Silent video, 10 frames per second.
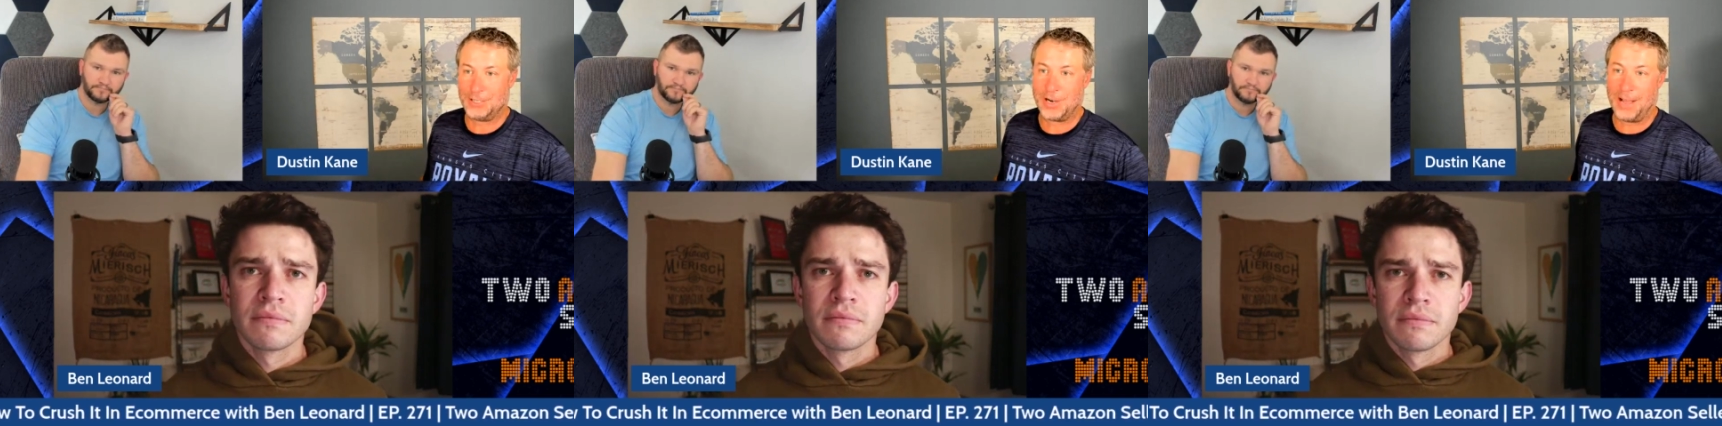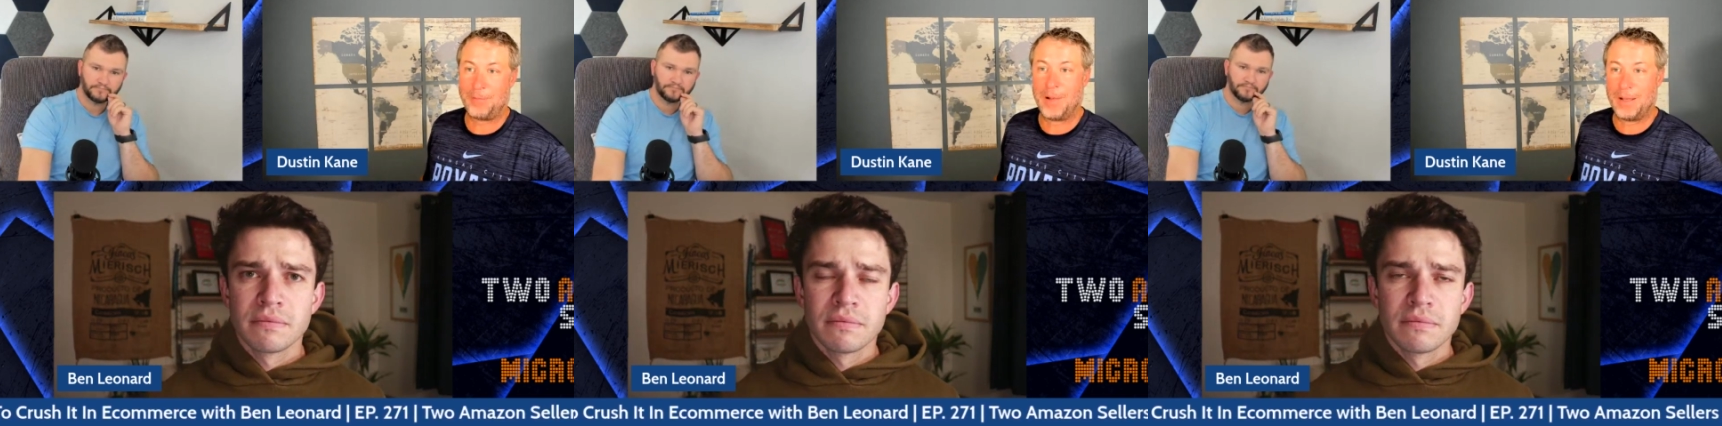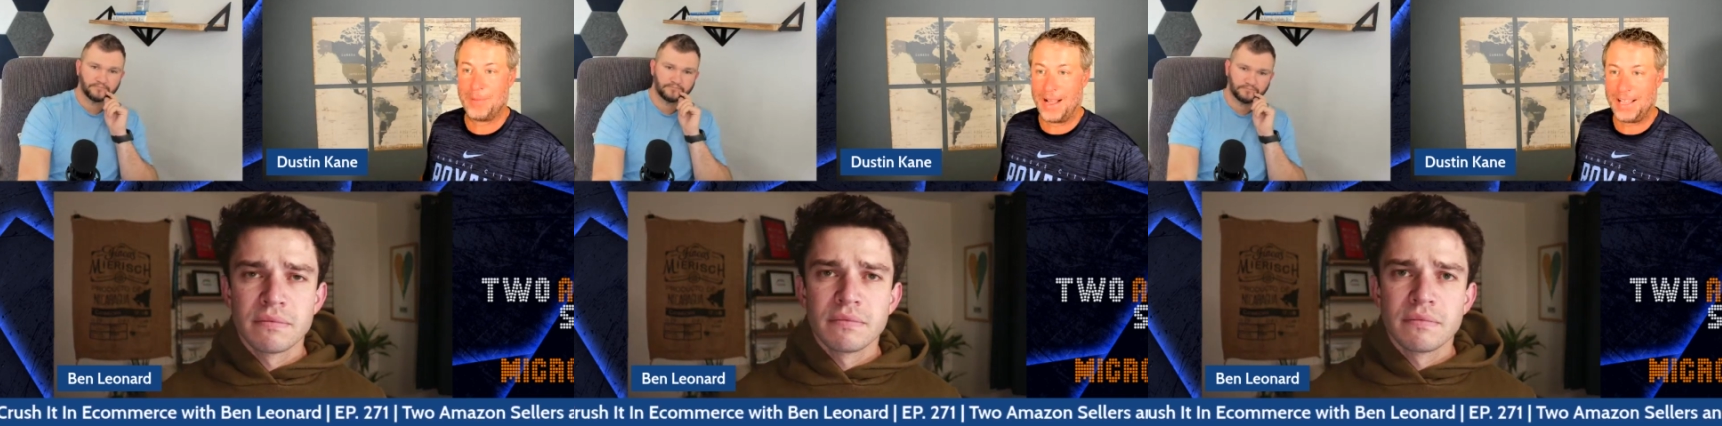Speaker 1: trap by
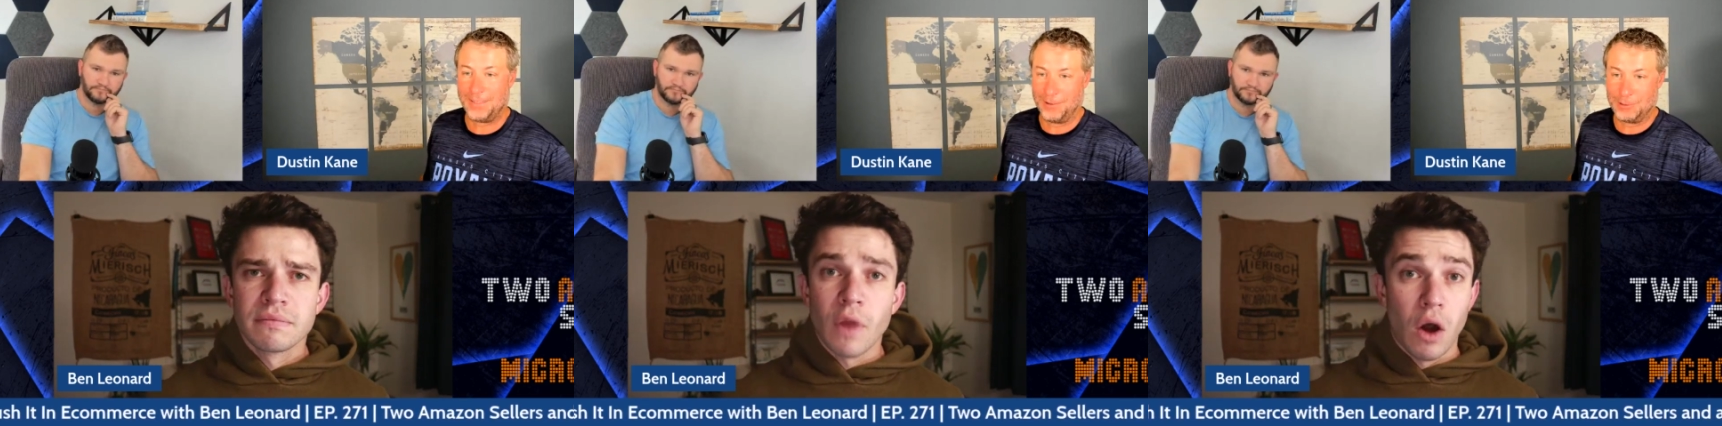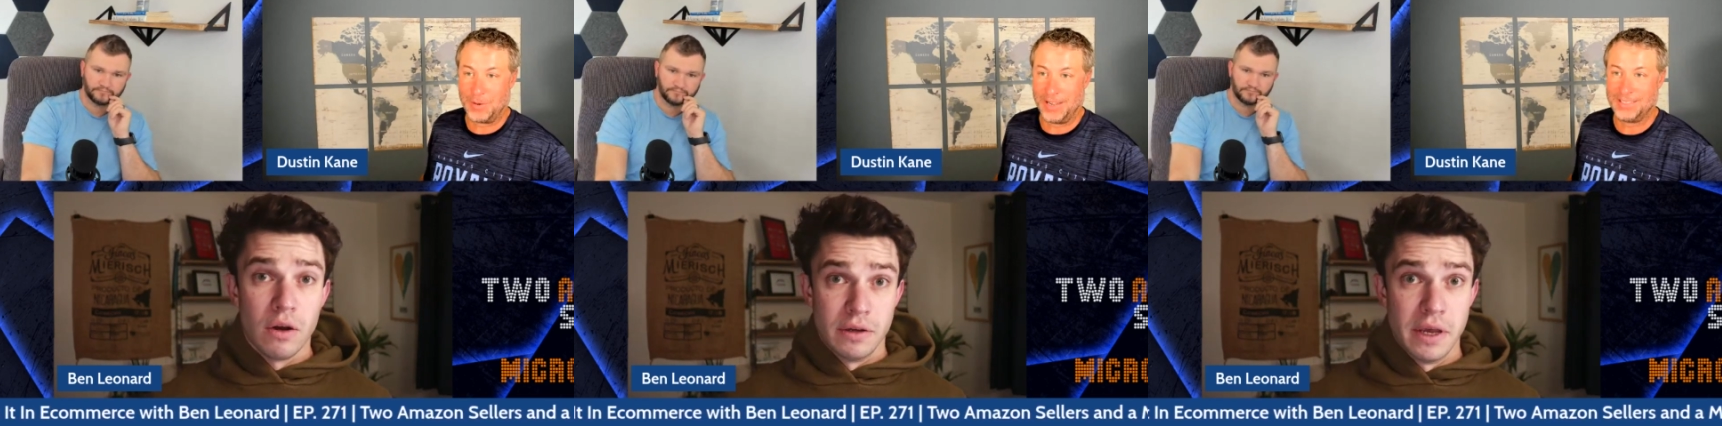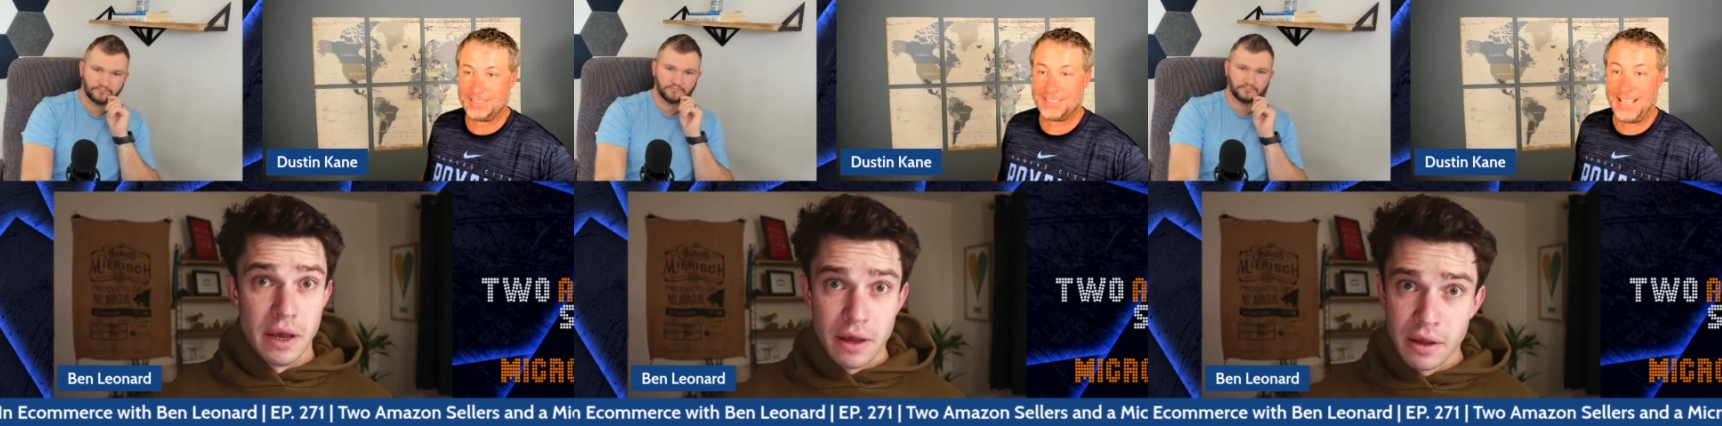buying those
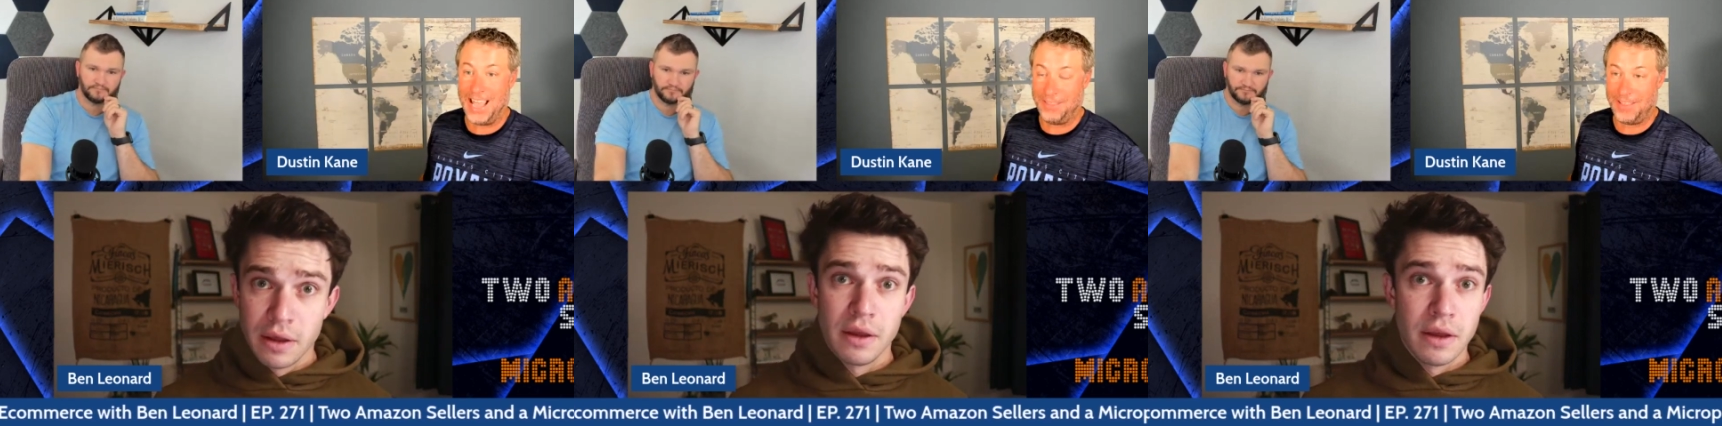brands, and